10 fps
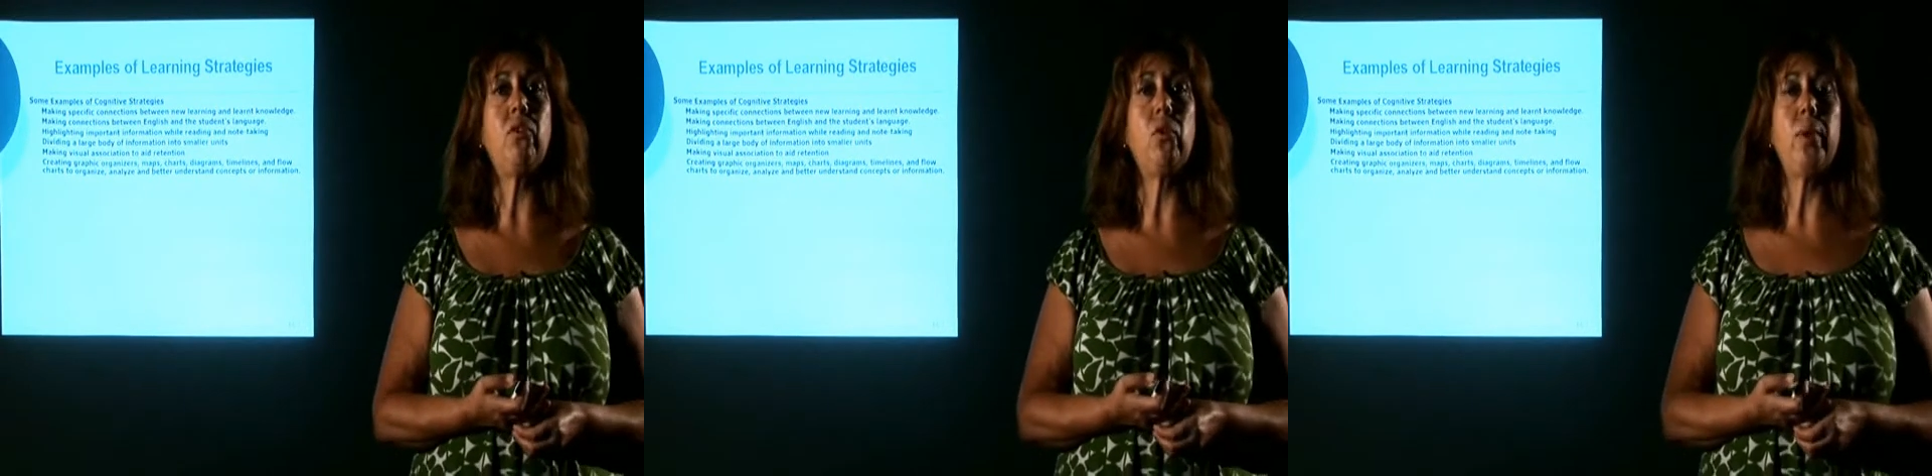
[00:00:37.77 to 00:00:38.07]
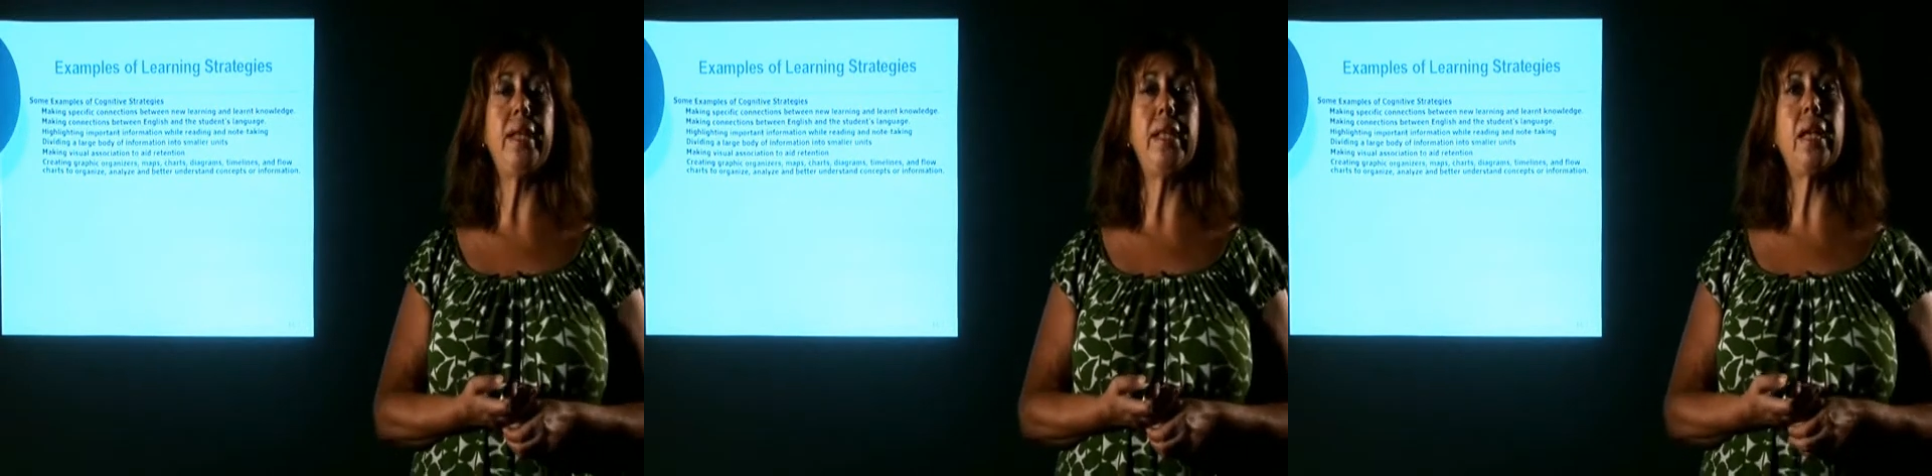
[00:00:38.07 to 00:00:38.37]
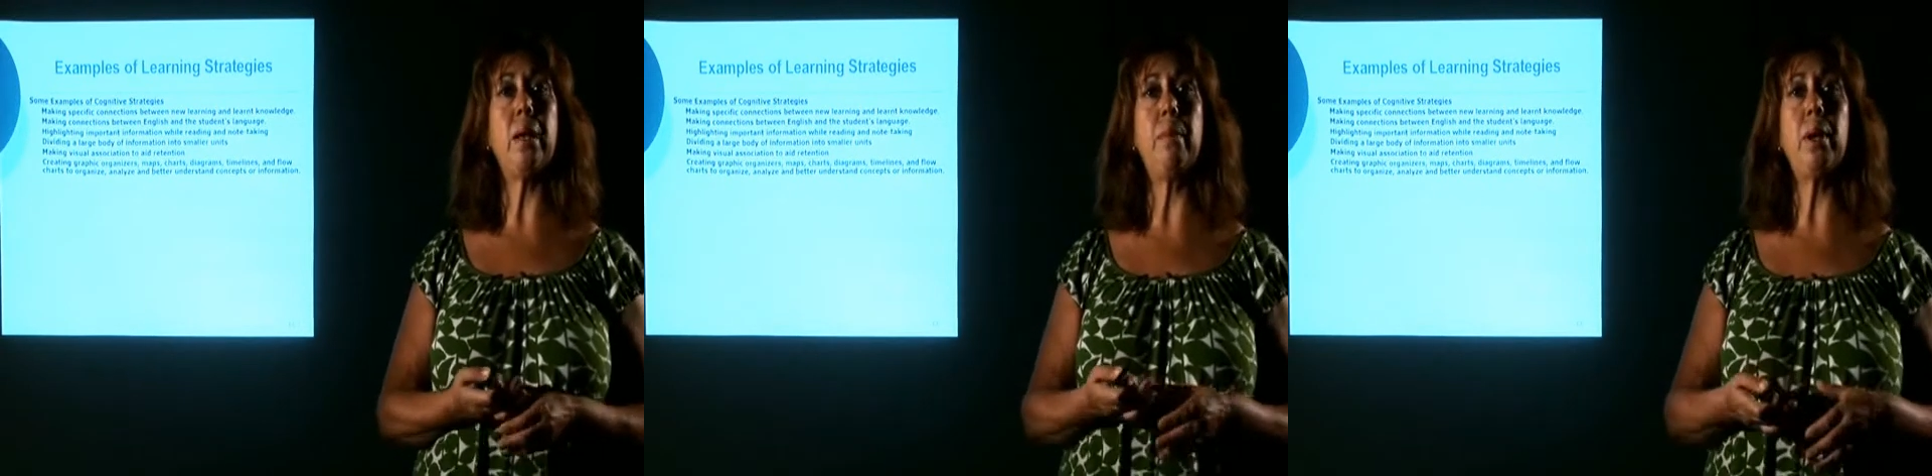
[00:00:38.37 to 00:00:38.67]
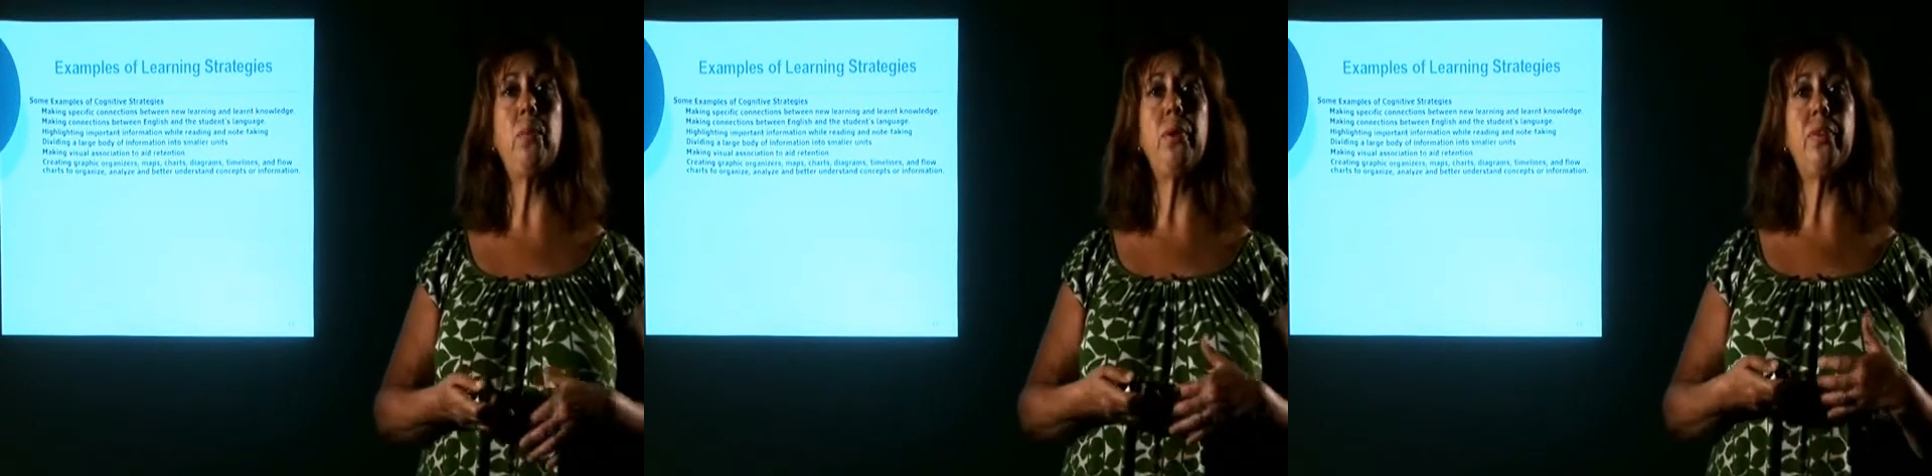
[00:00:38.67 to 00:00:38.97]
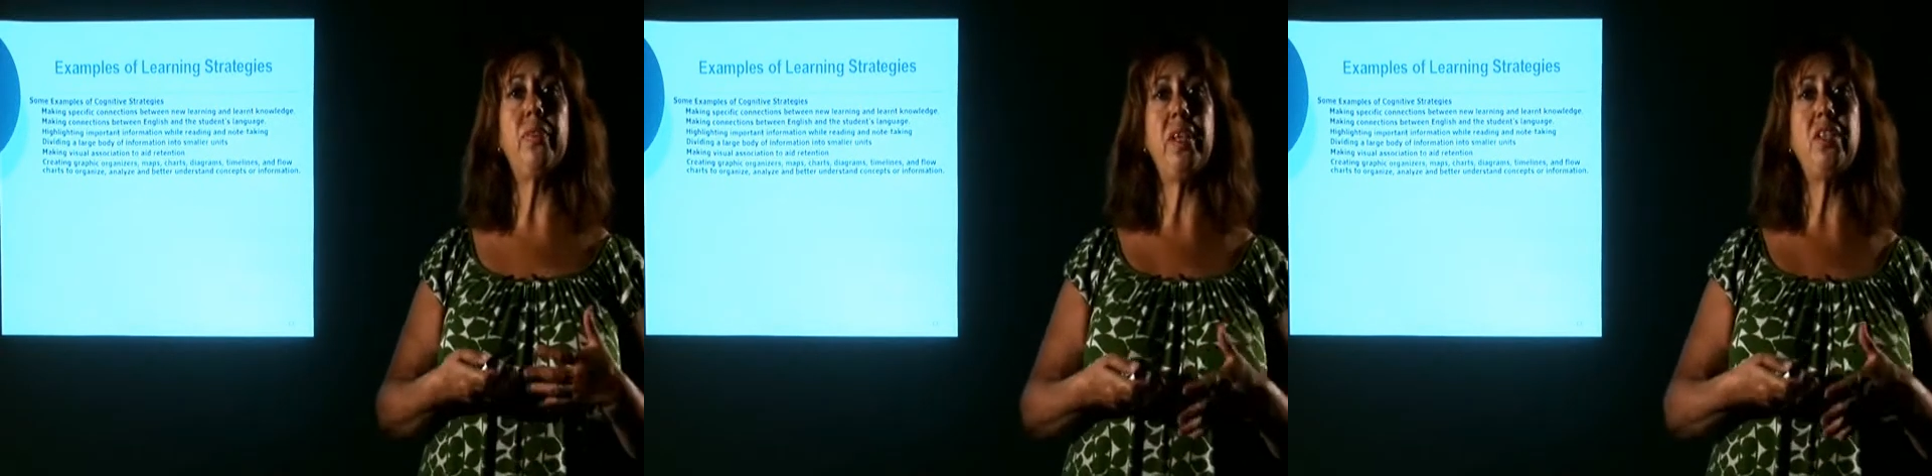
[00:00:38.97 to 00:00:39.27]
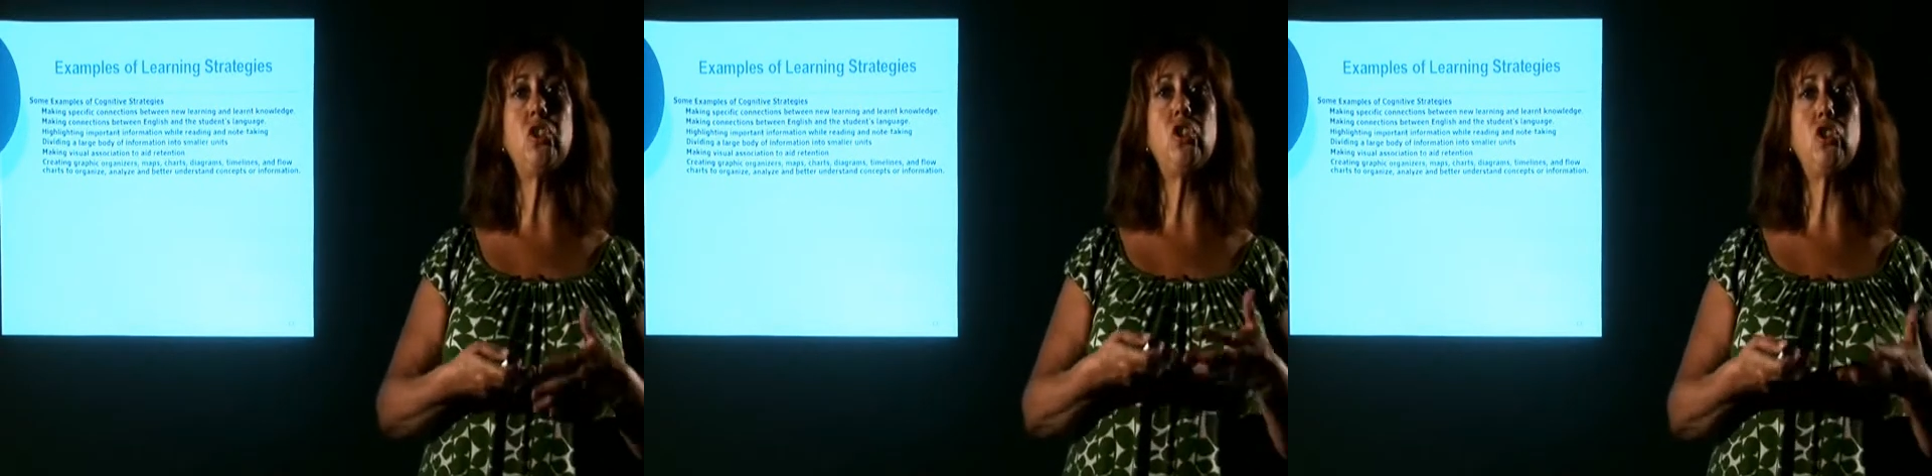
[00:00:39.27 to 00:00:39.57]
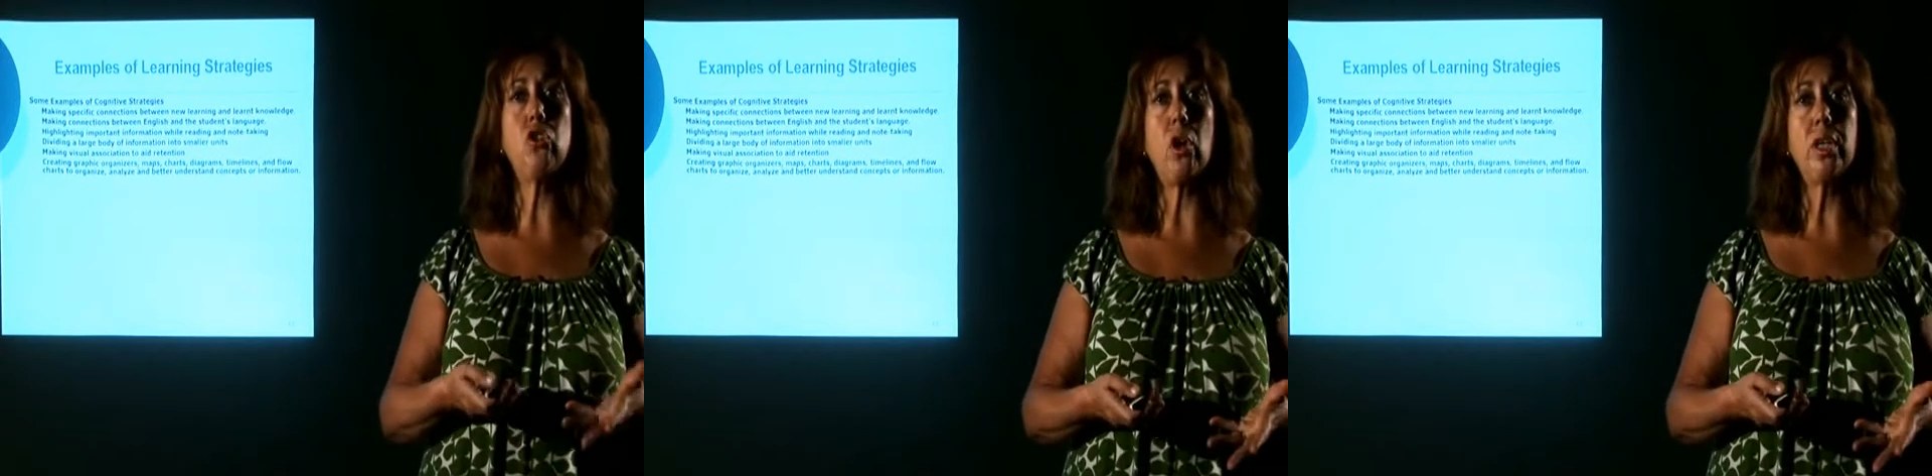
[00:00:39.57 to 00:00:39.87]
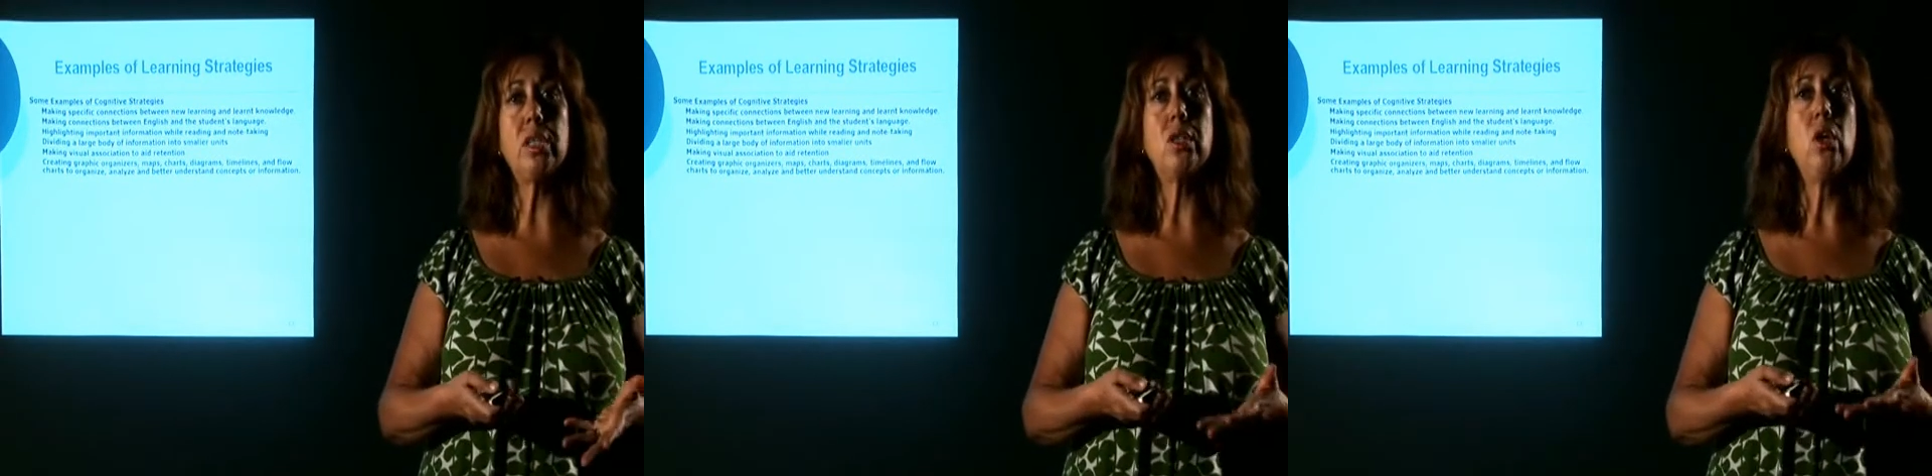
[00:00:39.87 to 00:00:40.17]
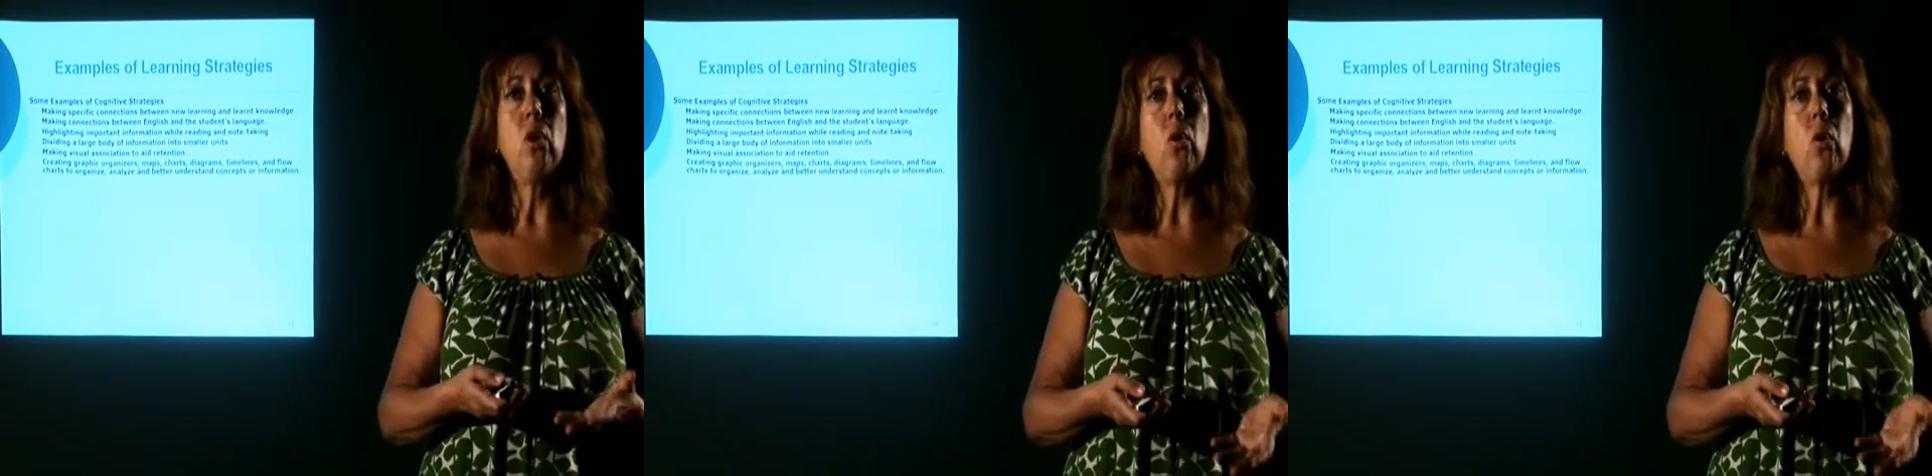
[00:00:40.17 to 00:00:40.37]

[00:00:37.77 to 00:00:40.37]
already come up with these charts,